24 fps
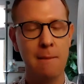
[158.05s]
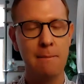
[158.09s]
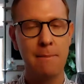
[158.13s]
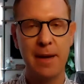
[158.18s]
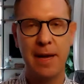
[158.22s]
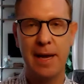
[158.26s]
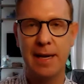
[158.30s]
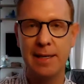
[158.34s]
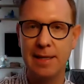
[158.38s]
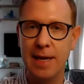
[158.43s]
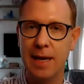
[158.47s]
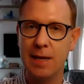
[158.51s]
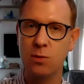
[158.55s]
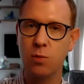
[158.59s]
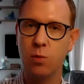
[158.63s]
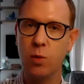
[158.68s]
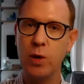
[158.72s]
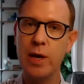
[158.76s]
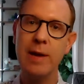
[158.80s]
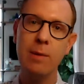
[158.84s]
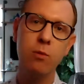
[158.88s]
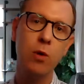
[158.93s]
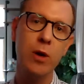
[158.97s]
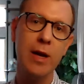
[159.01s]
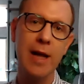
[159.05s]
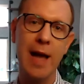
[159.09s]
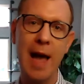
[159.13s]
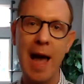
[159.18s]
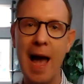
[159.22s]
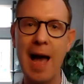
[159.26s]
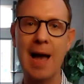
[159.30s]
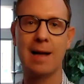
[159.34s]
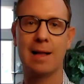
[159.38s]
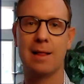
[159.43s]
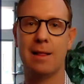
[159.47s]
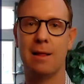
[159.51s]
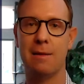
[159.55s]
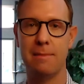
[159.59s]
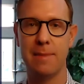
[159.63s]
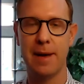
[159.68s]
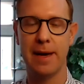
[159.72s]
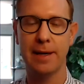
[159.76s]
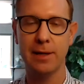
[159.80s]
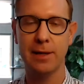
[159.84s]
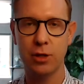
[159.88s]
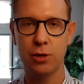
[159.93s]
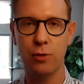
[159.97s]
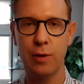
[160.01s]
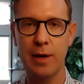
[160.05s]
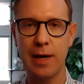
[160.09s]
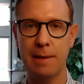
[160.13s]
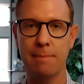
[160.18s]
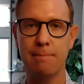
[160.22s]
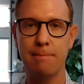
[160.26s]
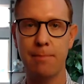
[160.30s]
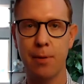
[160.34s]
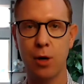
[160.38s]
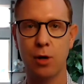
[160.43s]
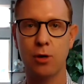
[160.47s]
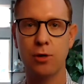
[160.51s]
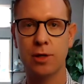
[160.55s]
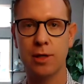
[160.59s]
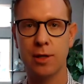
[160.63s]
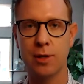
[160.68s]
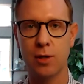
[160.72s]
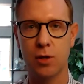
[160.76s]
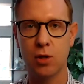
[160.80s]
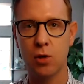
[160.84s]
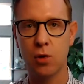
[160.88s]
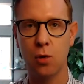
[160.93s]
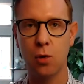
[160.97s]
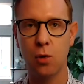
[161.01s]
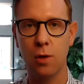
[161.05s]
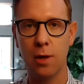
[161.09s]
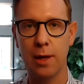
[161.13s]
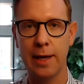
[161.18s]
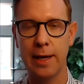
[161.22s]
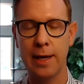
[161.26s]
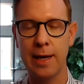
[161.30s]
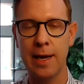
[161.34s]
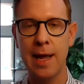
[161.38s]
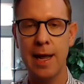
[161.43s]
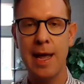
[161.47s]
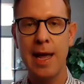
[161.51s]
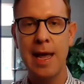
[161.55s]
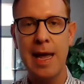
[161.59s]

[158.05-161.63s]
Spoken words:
because as we reacclimate to in-person schooling,